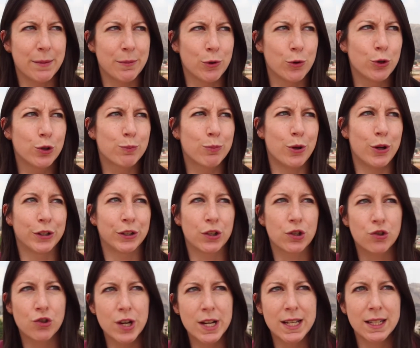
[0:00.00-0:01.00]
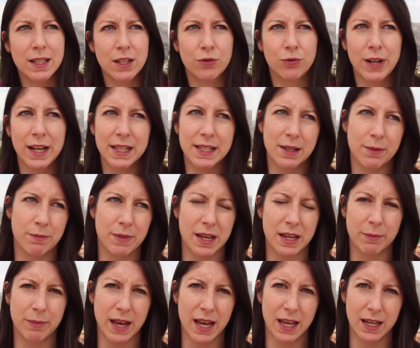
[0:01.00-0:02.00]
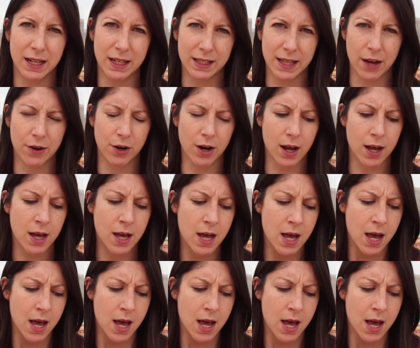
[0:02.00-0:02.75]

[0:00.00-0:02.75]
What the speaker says: who's pulling the strings, is ransom being paid, etc.